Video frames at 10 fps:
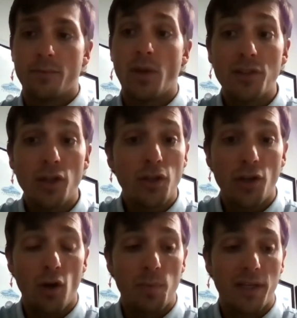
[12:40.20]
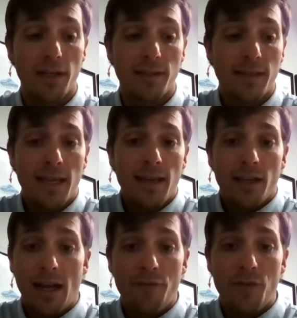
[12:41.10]
Well, it's good to know because
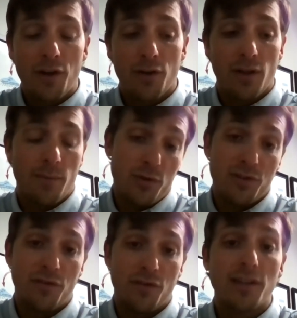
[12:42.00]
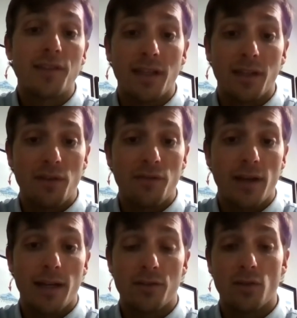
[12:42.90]
I figured I'm um, using the Flux thing would be fine.